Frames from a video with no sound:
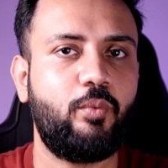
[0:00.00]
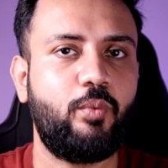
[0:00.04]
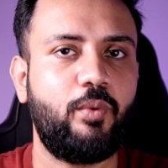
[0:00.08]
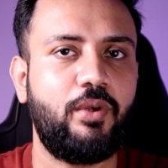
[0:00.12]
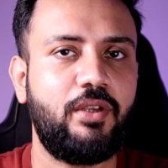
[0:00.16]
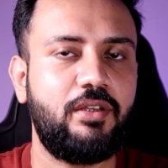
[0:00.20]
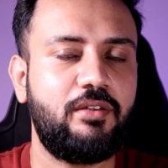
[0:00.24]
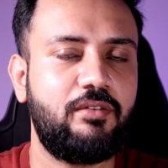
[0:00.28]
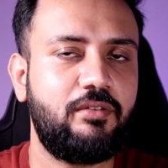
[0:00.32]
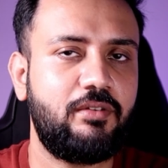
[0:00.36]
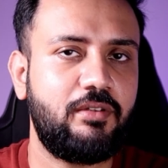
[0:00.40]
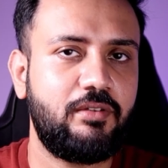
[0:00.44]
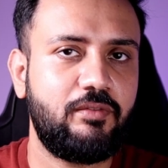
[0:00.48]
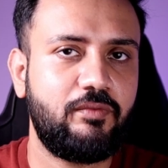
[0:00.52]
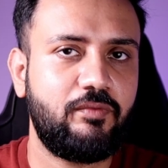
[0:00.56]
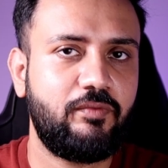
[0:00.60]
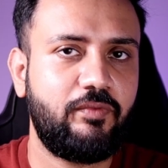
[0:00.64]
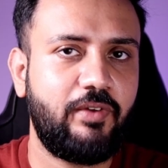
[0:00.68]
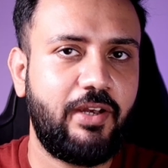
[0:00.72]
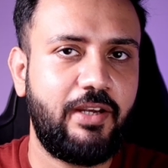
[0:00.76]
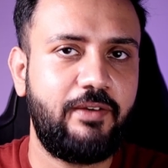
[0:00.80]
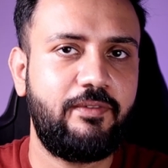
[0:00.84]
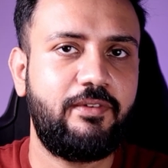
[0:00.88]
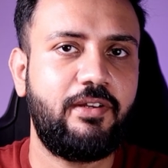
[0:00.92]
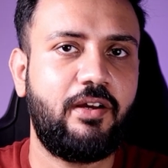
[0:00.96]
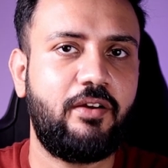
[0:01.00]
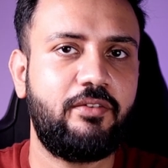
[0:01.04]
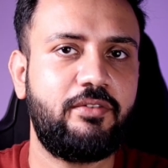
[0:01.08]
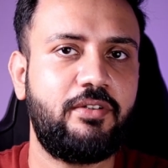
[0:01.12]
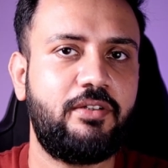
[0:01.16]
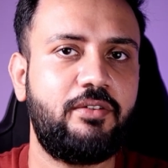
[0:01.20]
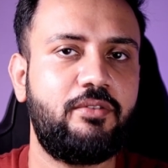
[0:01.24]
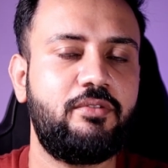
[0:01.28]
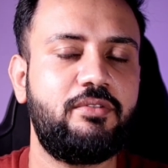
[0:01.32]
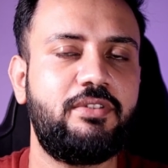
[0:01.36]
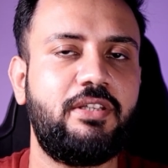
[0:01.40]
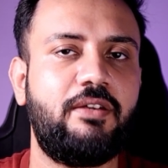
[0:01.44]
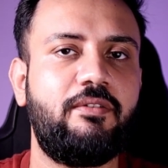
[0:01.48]
it with
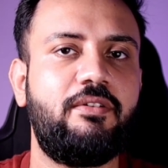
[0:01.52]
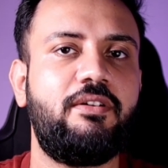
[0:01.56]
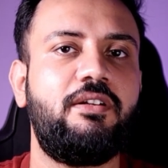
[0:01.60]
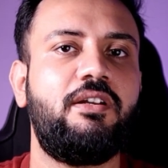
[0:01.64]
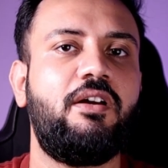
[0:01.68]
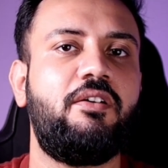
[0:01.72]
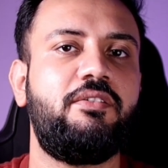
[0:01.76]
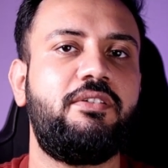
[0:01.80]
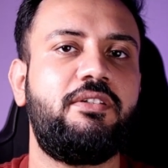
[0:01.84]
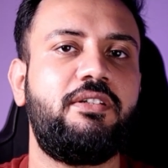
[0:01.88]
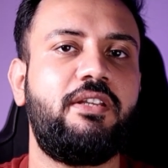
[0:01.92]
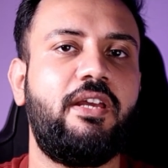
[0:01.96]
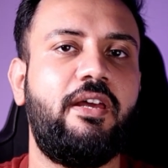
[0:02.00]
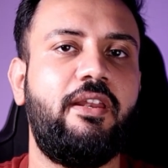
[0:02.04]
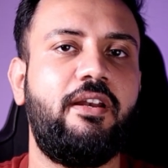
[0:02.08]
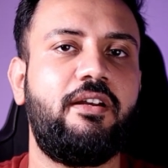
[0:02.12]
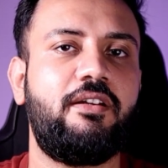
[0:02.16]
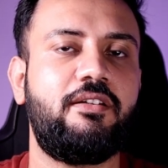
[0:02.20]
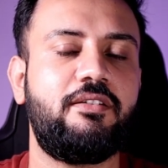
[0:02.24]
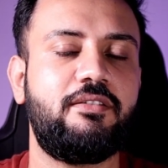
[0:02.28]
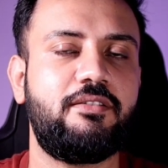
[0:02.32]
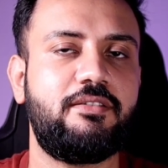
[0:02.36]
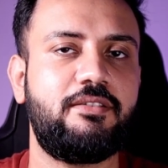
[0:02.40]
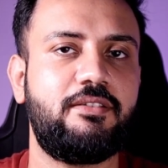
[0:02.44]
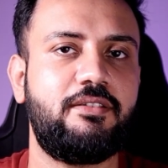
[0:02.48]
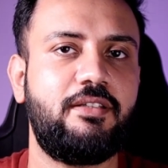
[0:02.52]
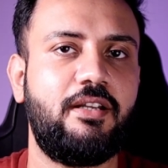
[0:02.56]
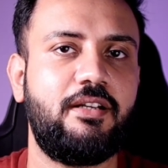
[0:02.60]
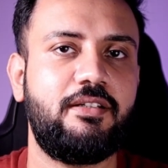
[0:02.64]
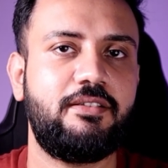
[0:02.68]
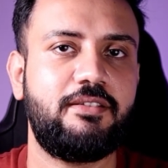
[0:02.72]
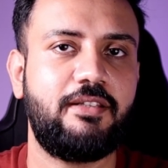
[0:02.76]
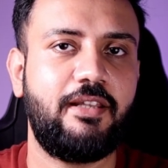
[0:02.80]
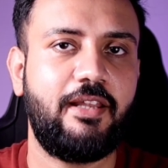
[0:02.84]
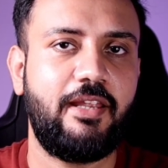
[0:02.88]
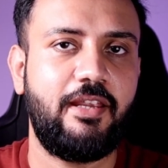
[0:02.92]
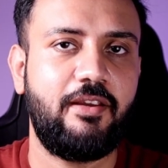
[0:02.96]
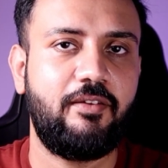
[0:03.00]
5,000 to 7,000 characters.
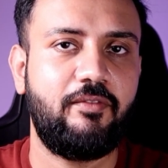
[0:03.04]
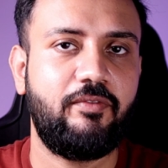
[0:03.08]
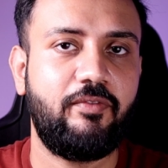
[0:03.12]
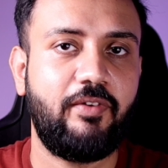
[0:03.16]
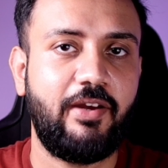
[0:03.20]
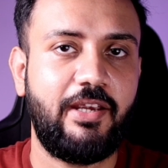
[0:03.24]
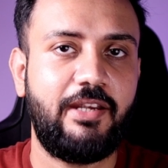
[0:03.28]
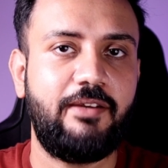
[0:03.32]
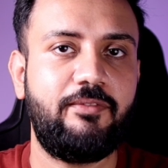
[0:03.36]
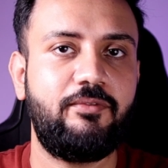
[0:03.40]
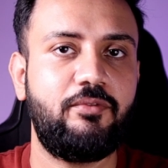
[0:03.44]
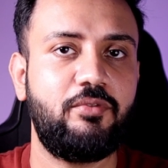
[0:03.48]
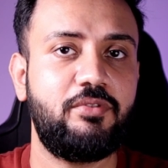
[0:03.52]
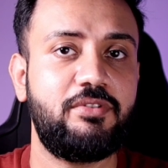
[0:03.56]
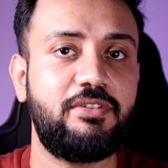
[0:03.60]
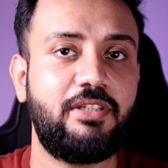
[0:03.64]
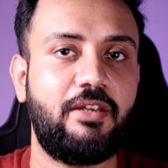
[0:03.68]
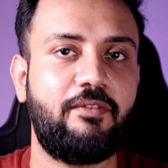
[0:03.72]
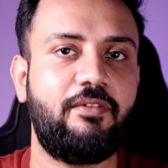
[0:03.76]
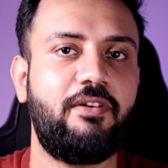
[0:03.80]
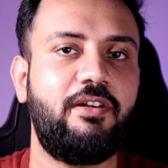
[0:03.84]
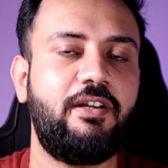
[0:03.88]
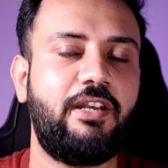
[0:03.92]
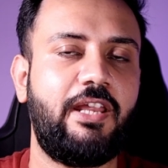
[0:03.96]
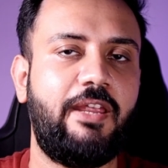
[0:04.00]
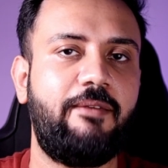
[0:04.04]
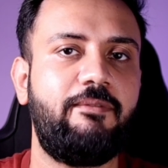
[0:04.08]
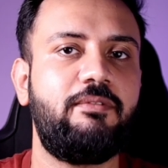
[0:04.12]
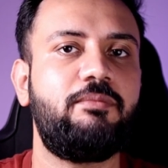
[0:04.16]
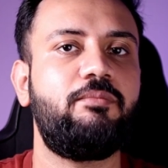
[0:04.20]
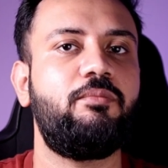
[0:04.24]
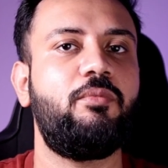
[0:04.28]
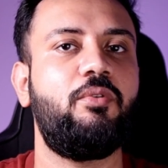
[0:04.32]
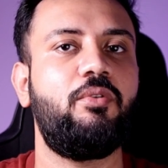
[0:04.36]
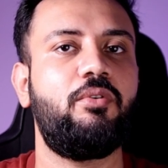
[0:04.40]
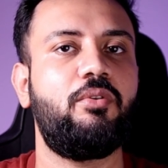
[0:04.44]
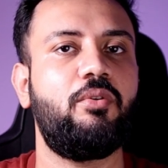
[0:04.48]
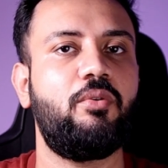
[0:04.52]
That's like 5 to 7
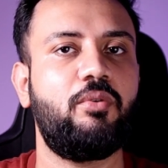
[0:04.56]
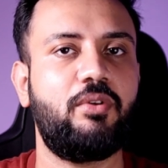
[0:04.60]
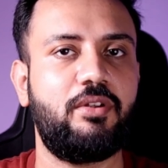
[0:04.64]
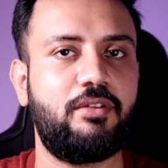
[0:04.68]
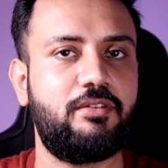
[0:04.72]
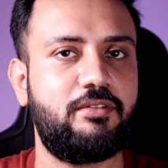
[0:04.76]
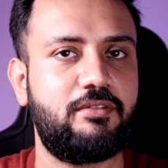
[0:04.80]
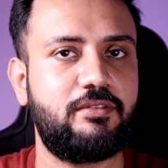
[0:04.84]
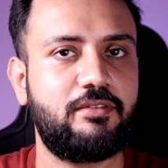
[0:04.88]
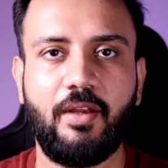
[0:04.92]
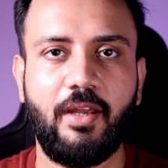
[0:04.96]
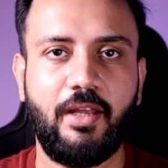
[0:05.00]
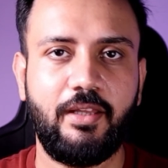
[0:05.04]
times more tokens.